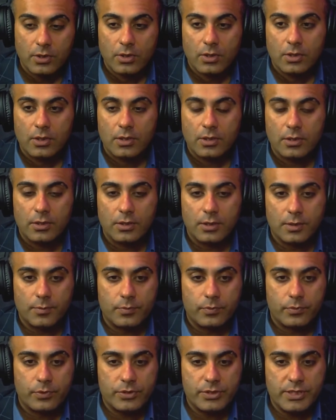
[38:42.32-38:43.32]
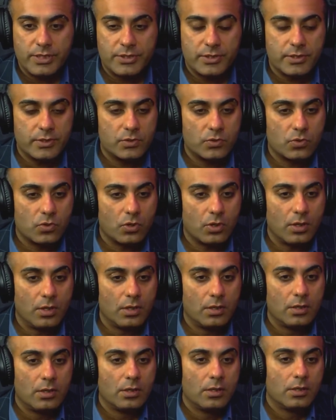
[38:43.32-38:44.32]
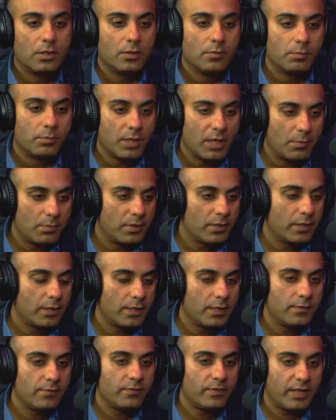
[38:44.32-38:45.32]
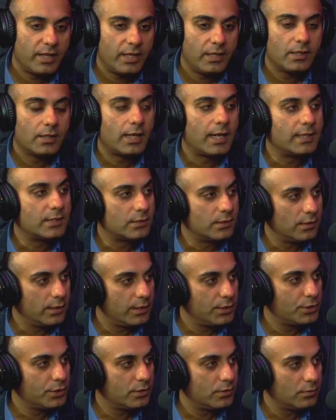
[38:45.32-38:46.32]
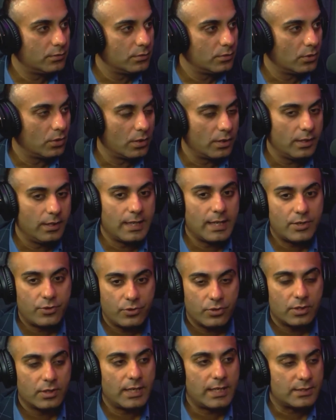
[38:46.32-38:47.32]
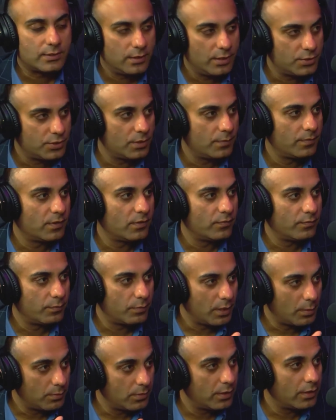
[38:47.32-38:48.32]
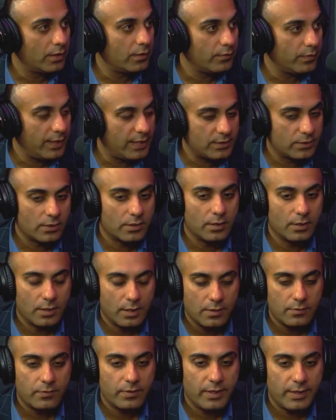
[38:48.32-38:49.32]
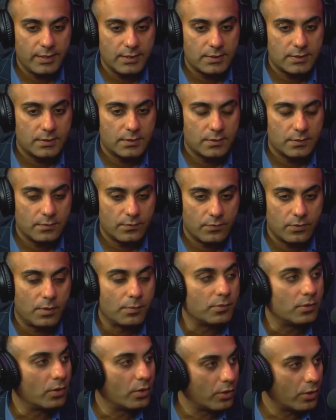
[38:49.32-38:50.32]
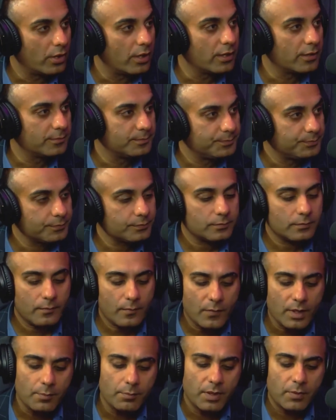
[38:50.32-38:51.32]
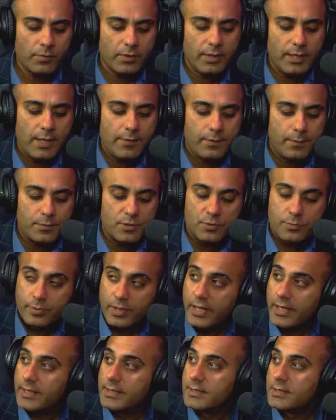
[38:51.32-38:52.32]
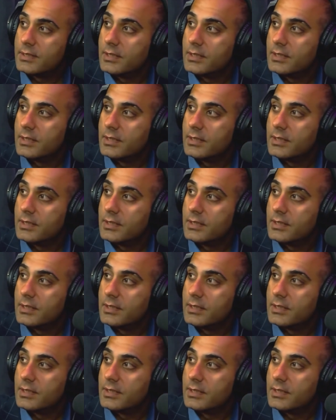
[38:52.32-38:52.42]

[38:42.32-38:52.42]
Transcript: the procedure is called pulmonary vein isolation or electrical isolation of the pulmonary veins or the lung veins from the heart. But when A-Fib spreads,